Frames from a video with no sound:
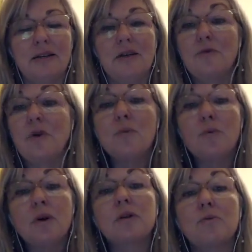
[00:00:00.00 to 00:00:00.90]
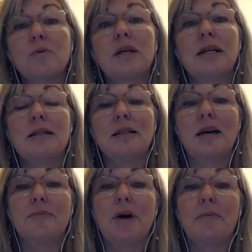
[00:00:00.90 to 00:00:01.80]
if we want to really
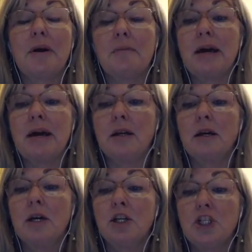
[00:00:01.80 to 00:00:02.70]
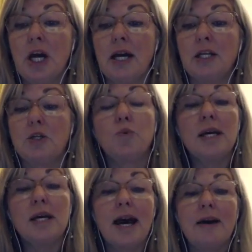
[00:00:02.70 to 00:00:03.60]
step up and make change,
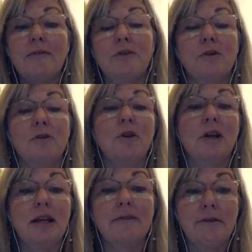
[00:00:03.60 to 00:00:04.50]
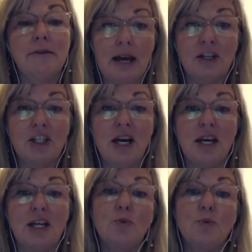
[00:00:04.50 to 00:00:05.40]
we have to live that change.